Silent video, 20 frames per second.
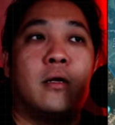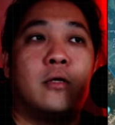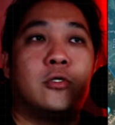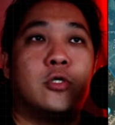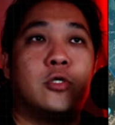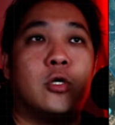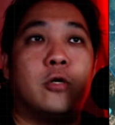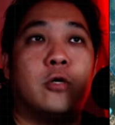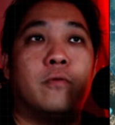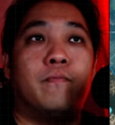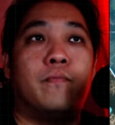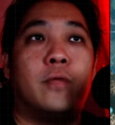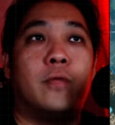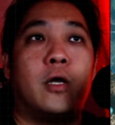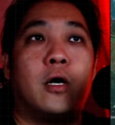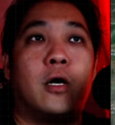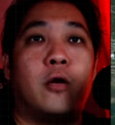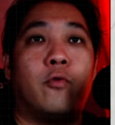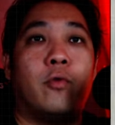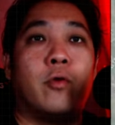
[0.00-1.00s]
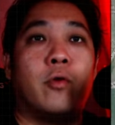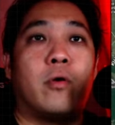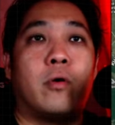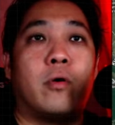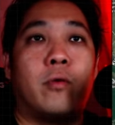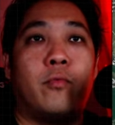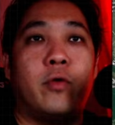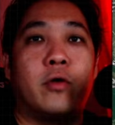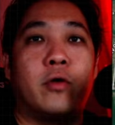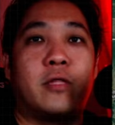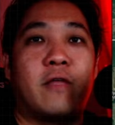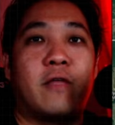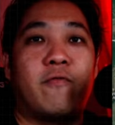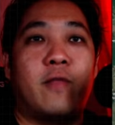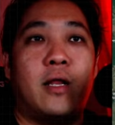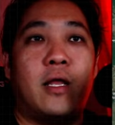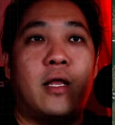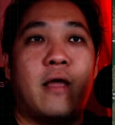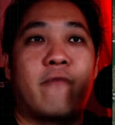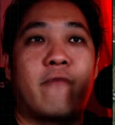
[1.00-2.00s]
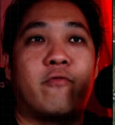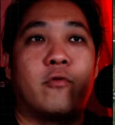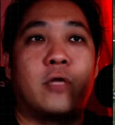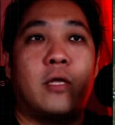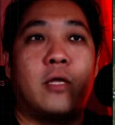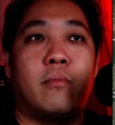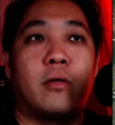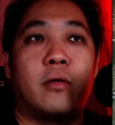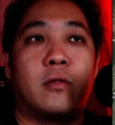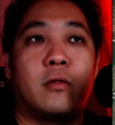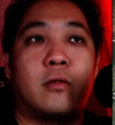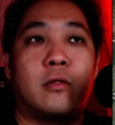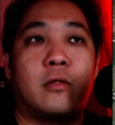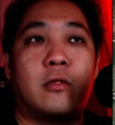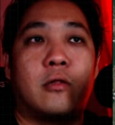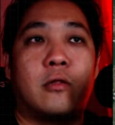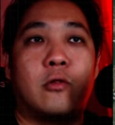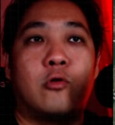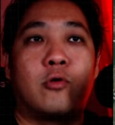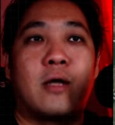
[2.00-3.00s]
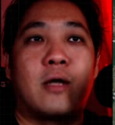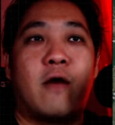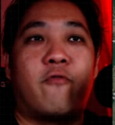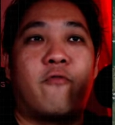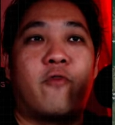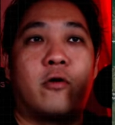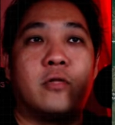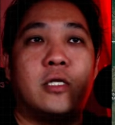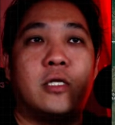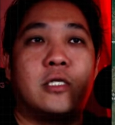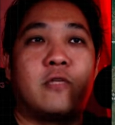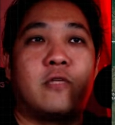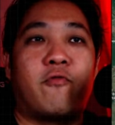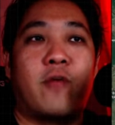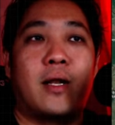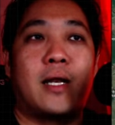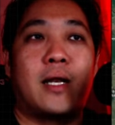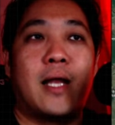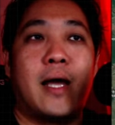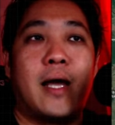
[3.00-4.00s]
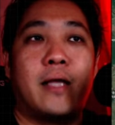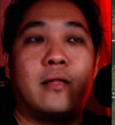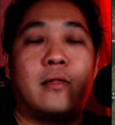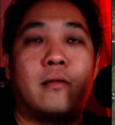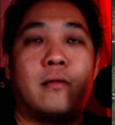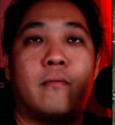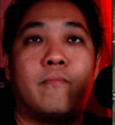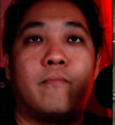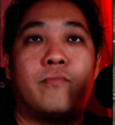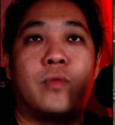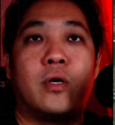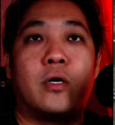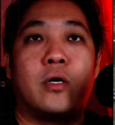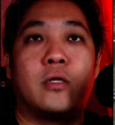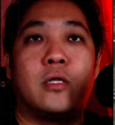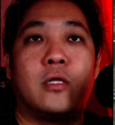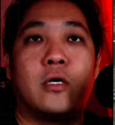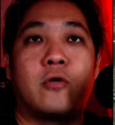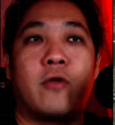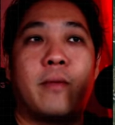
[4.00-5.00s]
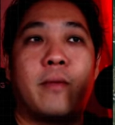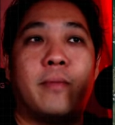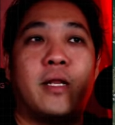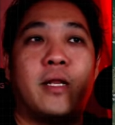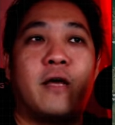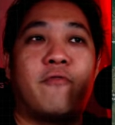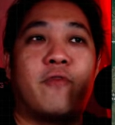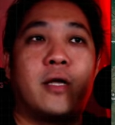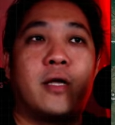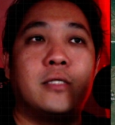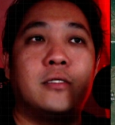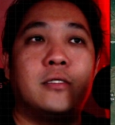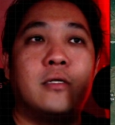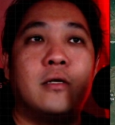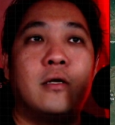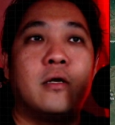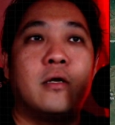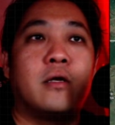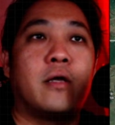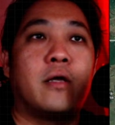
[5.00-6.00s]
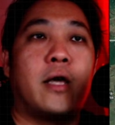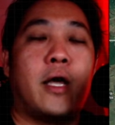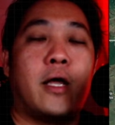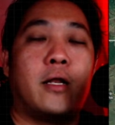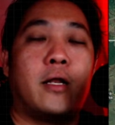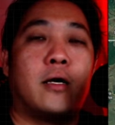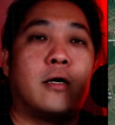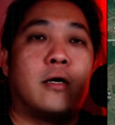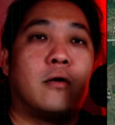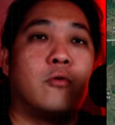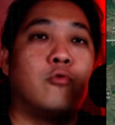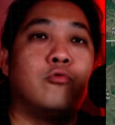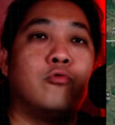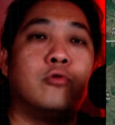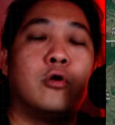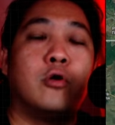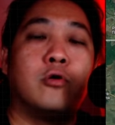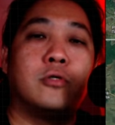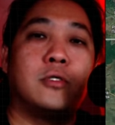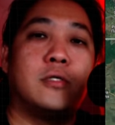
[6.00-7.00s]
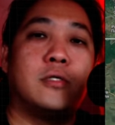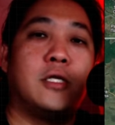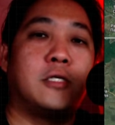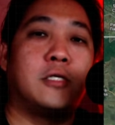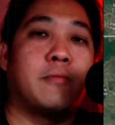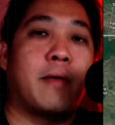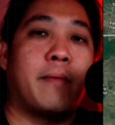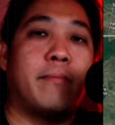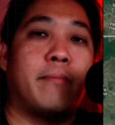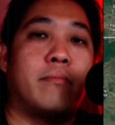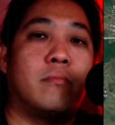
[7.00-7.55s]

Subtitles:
So we'll definitely have to keep a lookout for this front line, the Kreminna Front, and who knows, this might